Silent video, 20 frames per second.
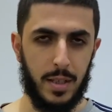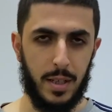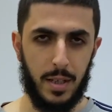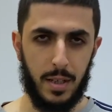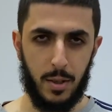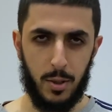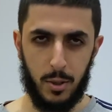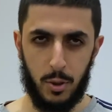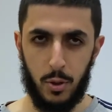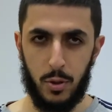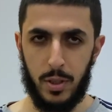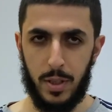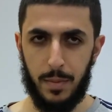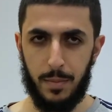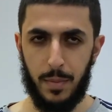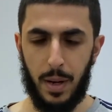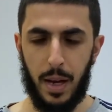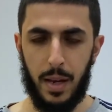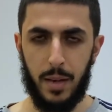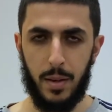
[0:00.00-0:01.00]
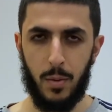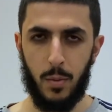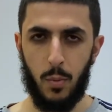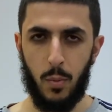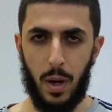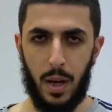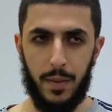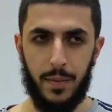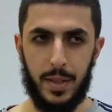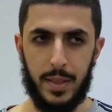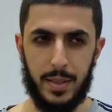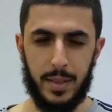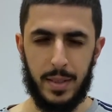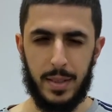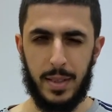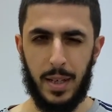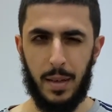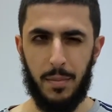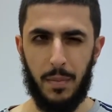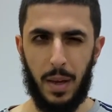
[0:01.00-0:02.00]
because usually my wife has the
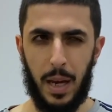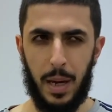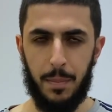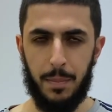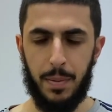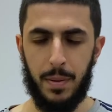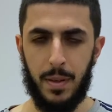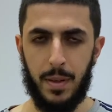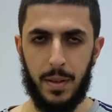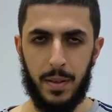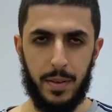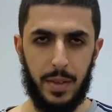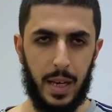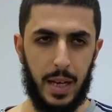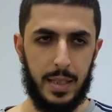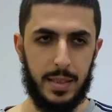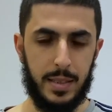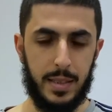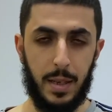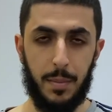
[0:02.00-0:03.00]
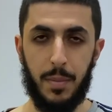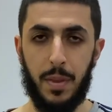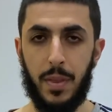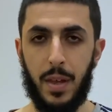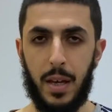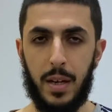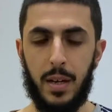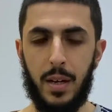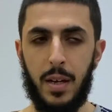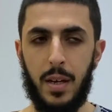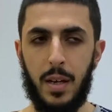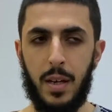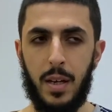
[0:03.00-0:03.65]
same app that has the same van.